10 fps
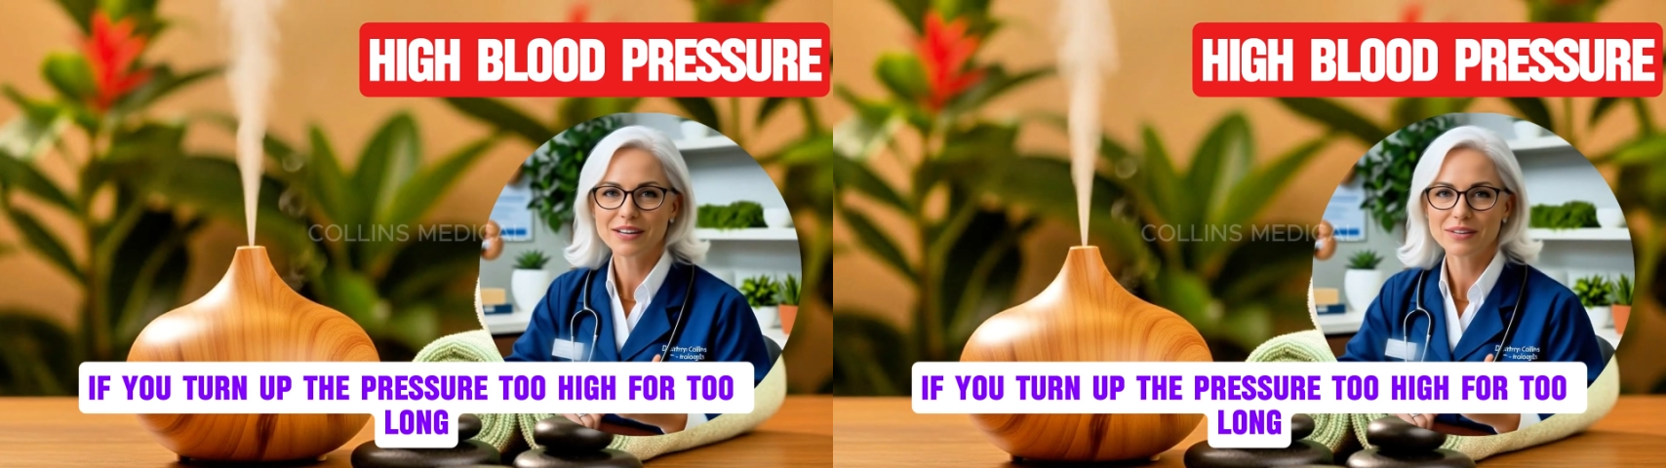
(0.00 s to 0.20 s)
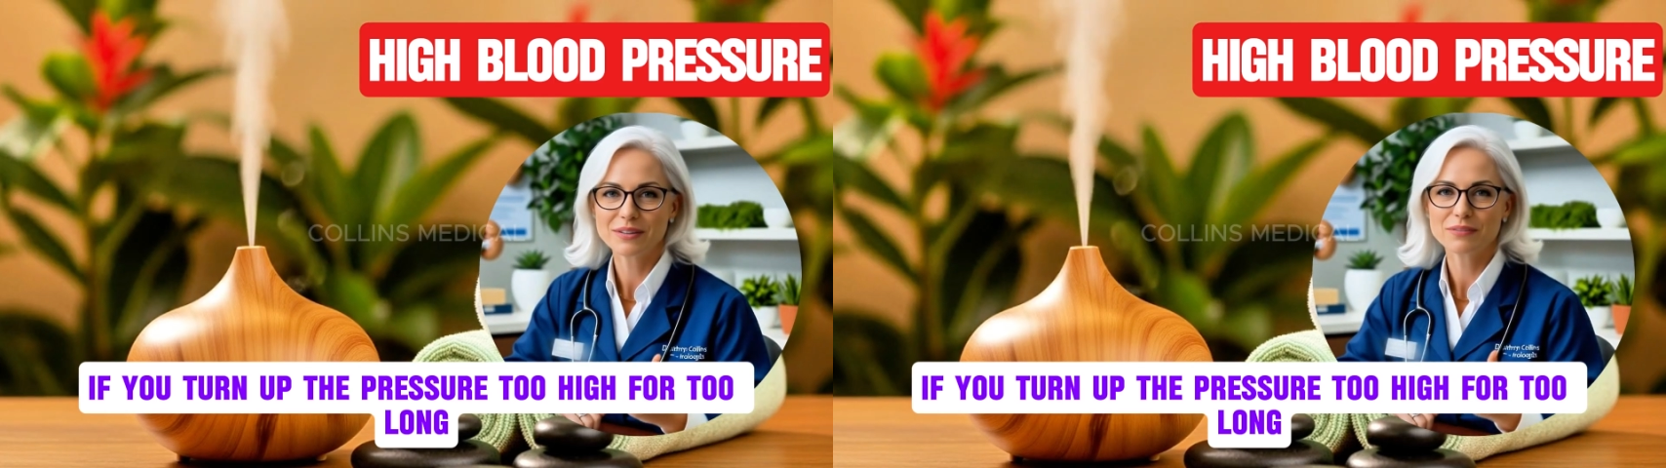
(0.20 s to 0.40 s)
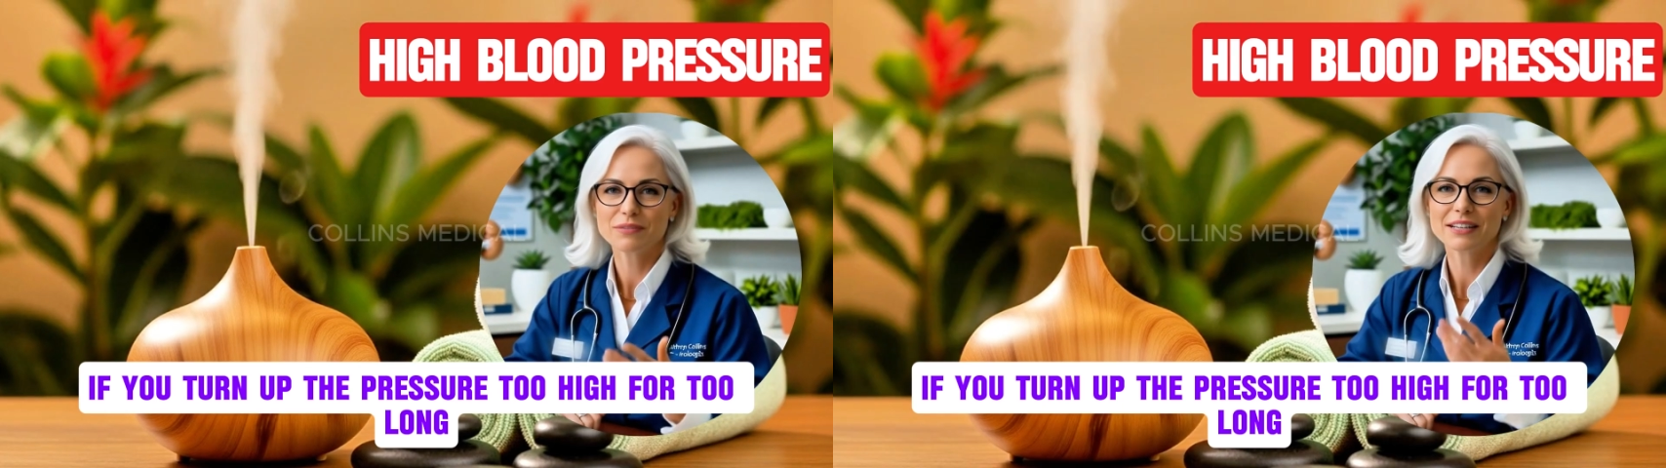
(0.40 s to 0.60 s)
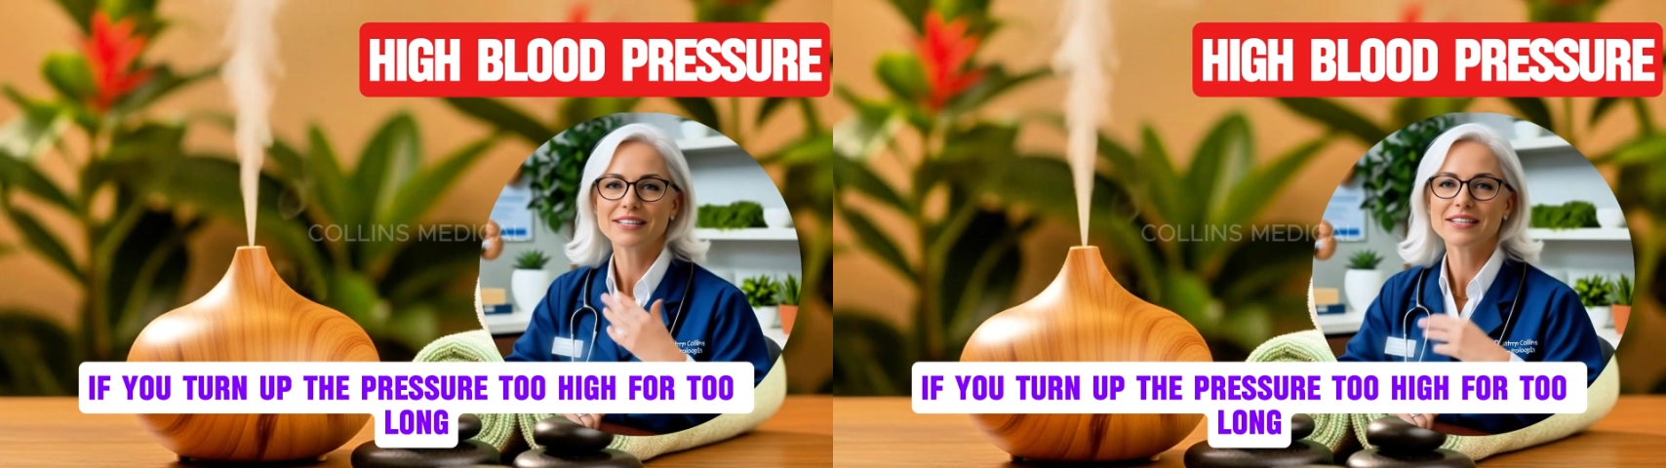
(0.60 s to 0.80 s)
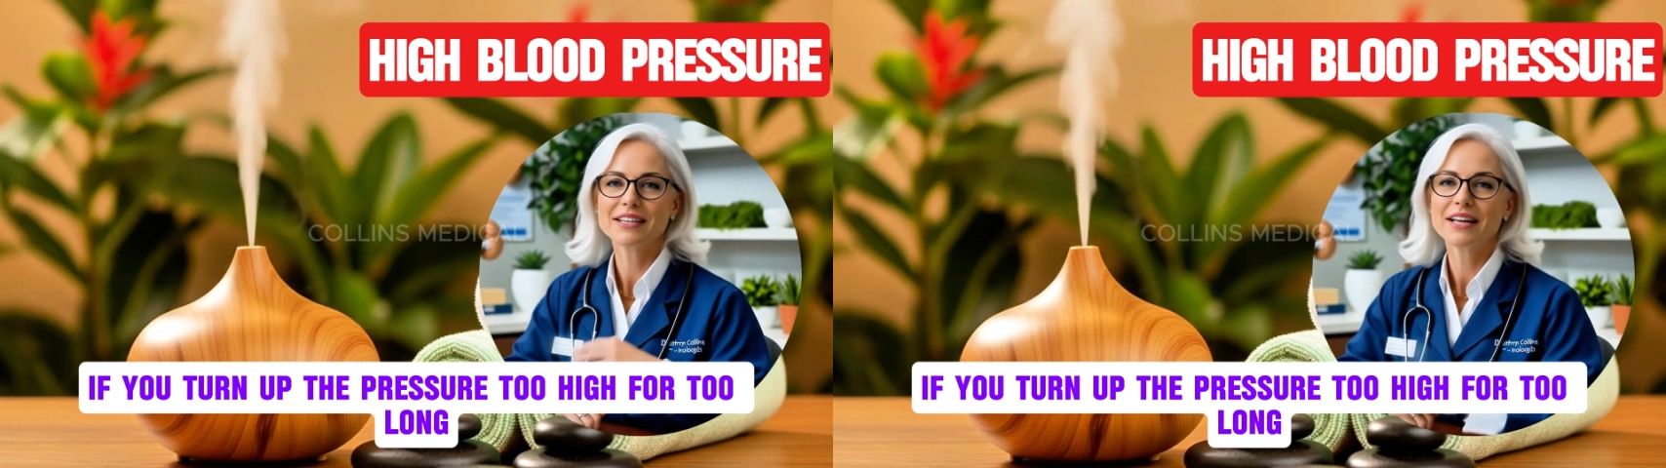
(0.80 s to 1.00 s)
too
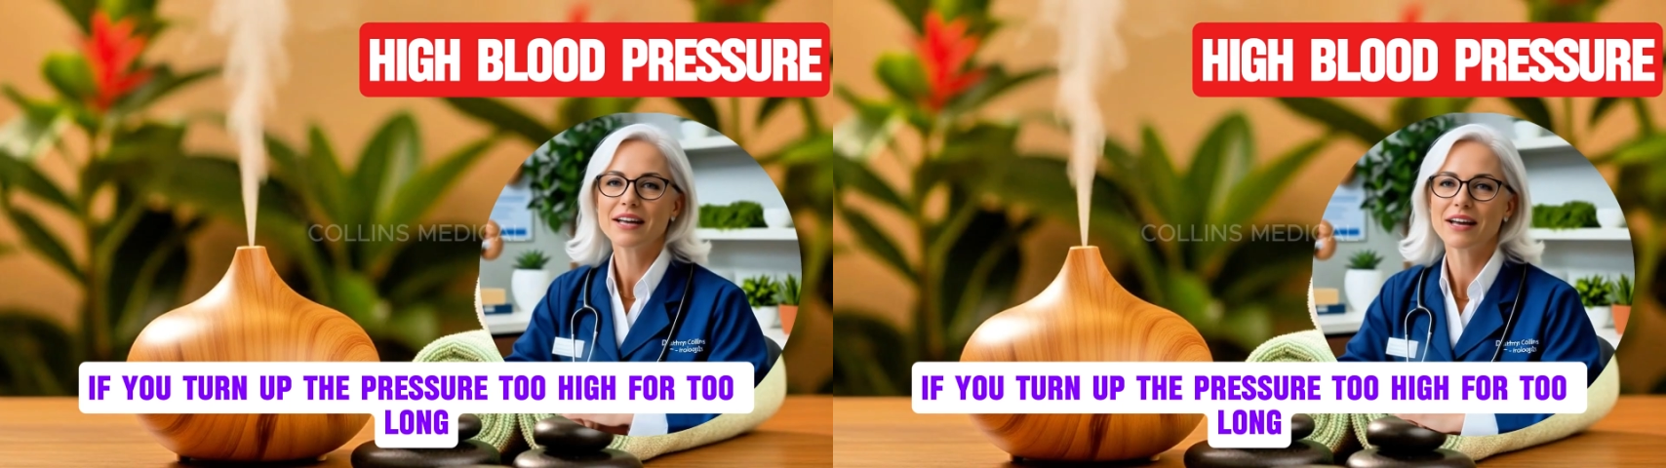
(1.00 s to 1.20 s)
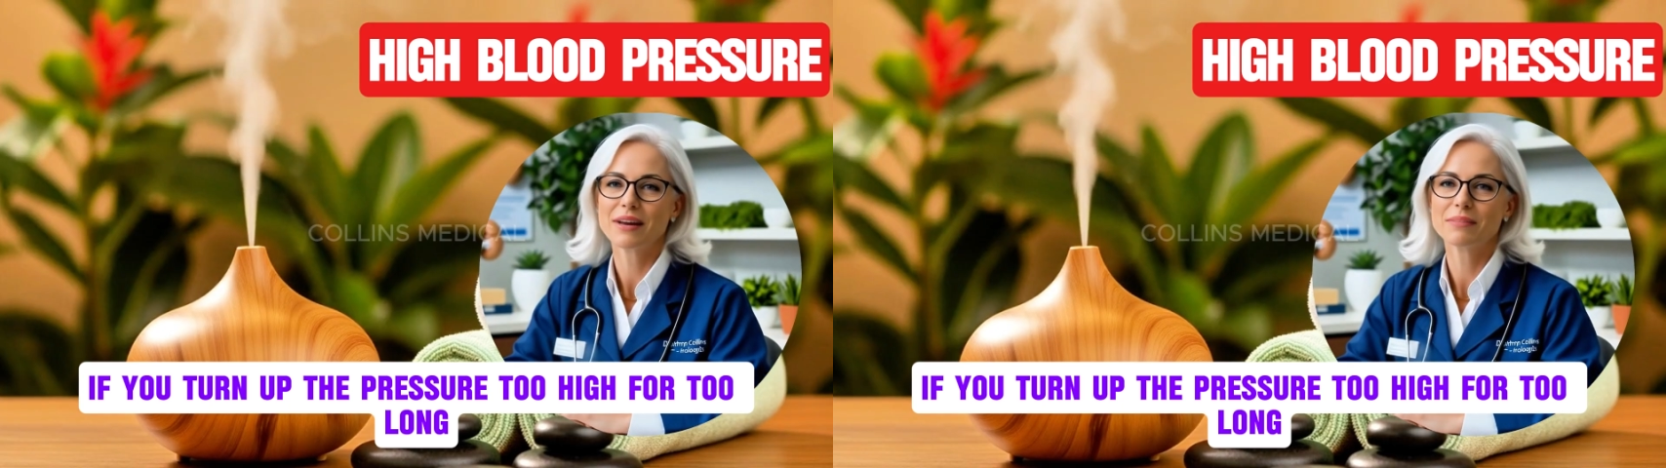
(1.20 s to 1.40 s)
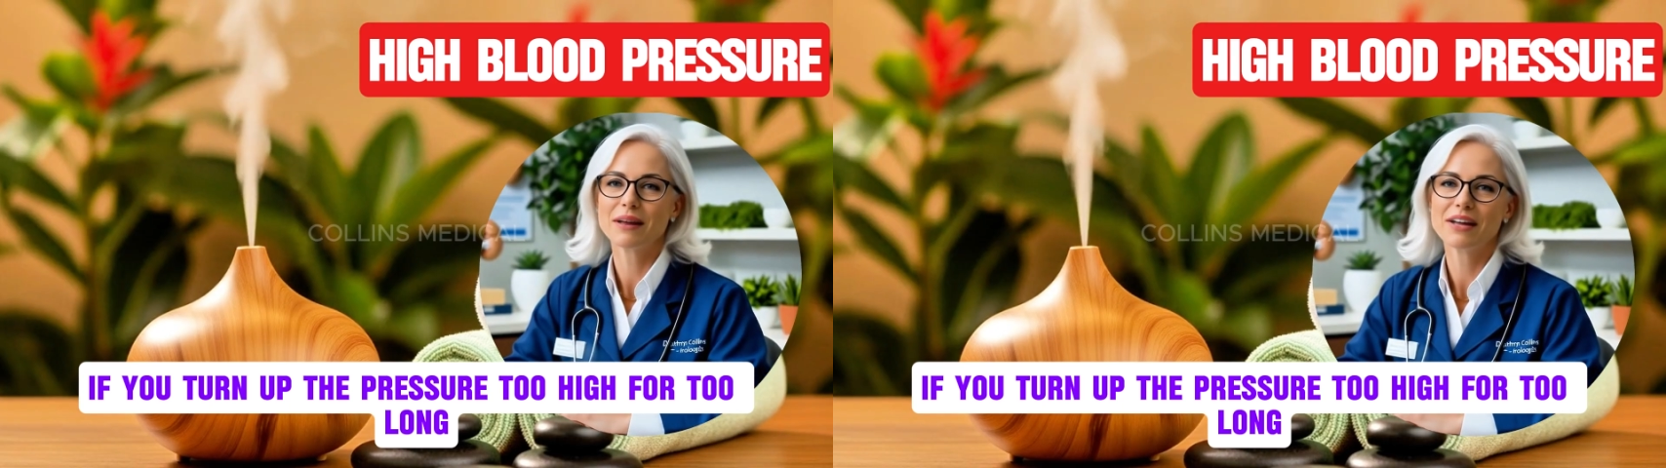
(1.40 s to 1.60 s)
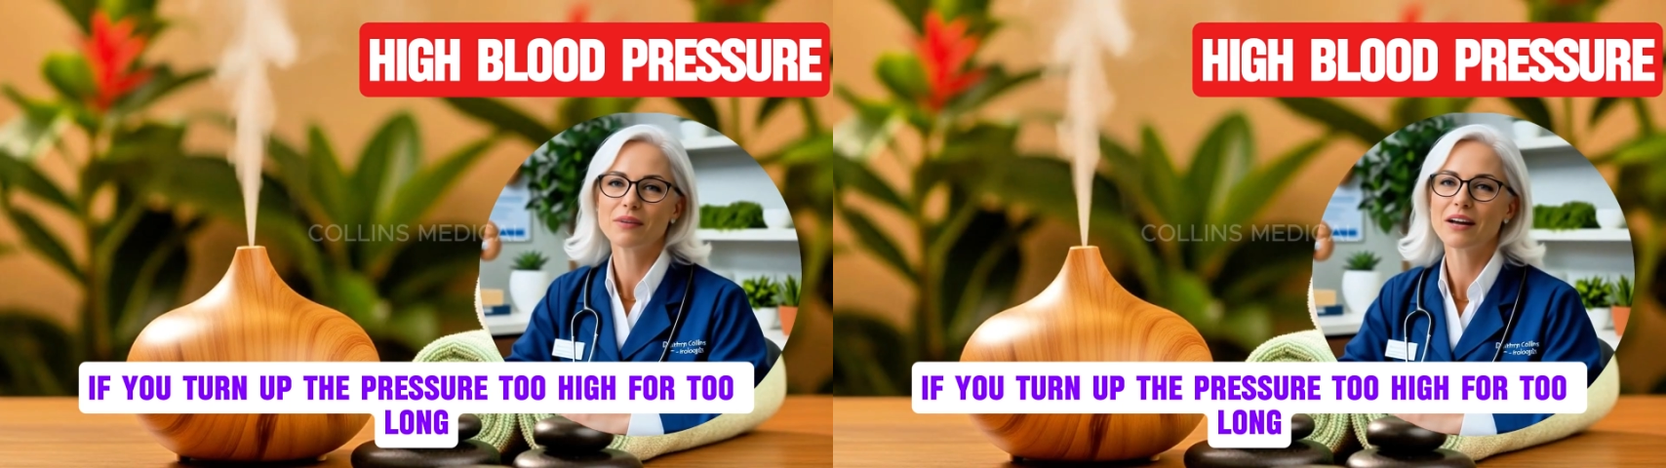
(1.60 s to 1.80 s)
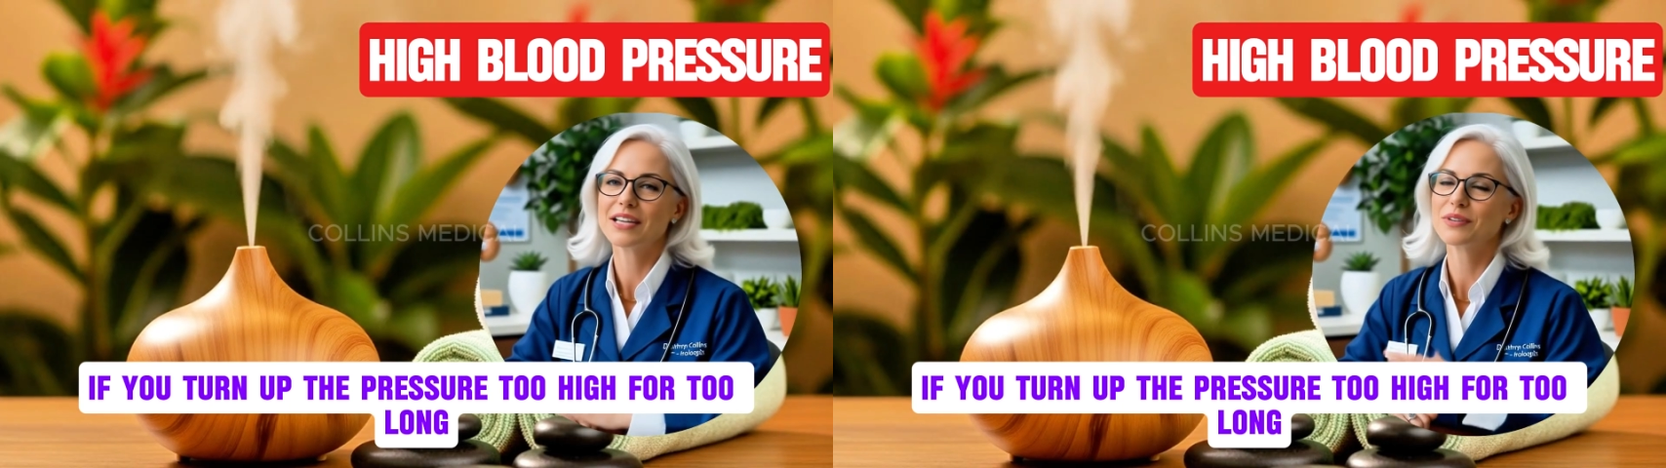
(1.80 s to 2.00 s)
high for too long,